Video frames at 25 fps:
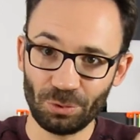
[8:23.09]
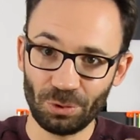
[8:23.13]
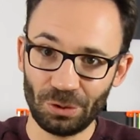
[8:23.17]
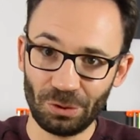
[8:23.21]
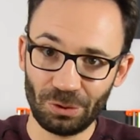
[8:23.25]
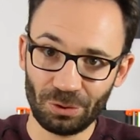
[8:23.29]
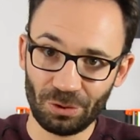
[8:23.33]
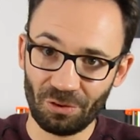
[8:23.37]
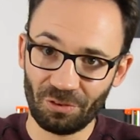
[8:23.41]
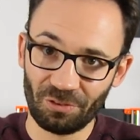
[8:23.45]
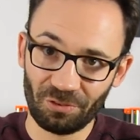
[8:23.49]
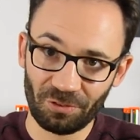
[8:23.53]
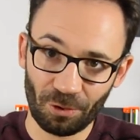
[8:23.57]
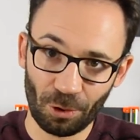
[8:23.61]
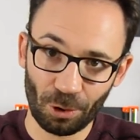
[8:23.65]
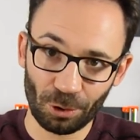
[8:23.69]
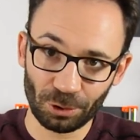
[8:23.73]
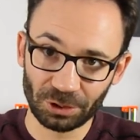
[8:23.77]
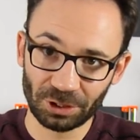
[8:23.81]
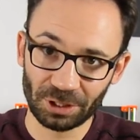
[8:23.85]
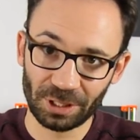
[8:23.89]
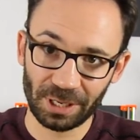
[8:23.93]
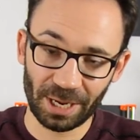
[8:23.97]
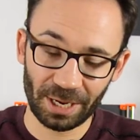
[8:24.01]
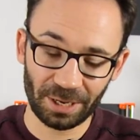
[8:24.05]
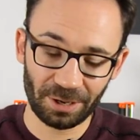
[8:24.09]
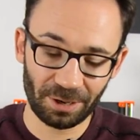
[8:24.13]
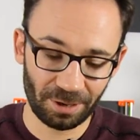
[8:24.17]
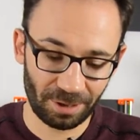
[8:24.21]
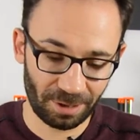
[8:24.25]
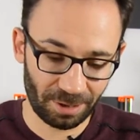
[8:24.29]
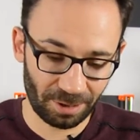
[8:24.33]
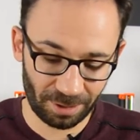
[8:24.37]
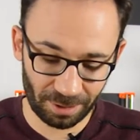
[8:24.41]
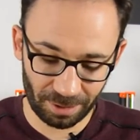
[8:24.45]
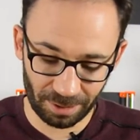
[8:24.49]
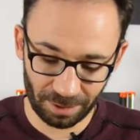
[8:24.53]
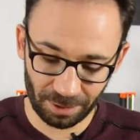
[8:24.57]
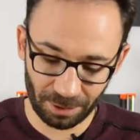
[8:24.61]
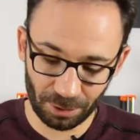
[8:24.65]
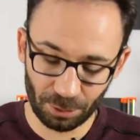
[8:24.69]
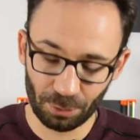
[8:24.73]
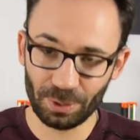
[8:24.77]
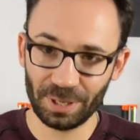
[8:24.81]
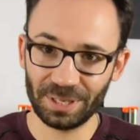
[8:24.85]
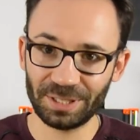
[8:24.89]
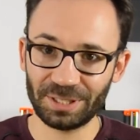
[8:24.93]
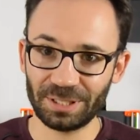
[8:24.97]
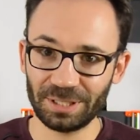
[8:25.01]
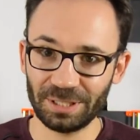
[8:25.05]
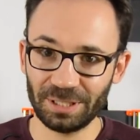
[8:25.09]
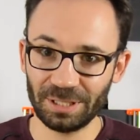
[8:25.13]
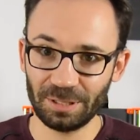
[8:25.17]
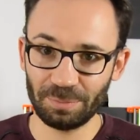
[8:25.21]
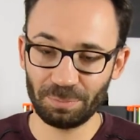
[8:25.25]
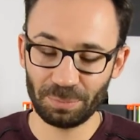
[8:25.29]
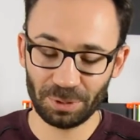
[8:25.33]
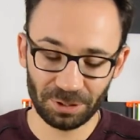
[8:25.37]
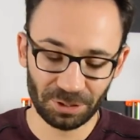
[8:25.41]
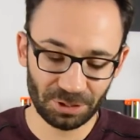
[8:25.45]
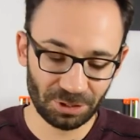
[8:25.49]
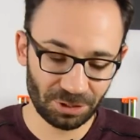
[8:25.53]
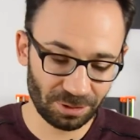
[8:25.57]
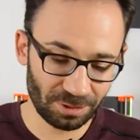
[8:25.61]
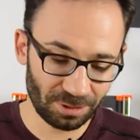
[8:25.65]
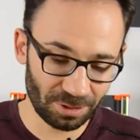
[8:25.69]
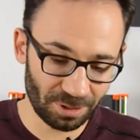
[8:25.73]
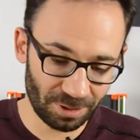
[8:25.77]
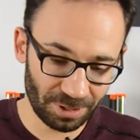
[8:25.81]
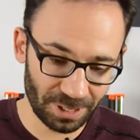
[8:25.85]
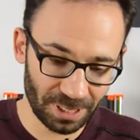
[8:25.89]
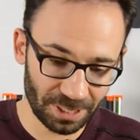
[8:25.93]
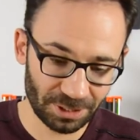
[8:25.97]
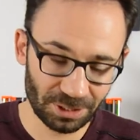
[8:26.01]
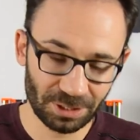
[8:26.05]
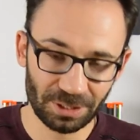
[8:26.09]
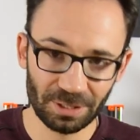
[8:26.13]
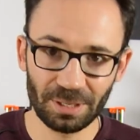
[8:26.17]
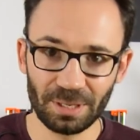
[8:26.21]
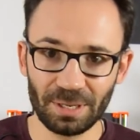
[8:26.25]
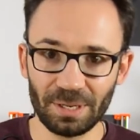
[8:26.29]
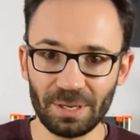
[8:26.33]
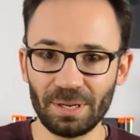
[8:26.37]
you know, force like a crazy person on it,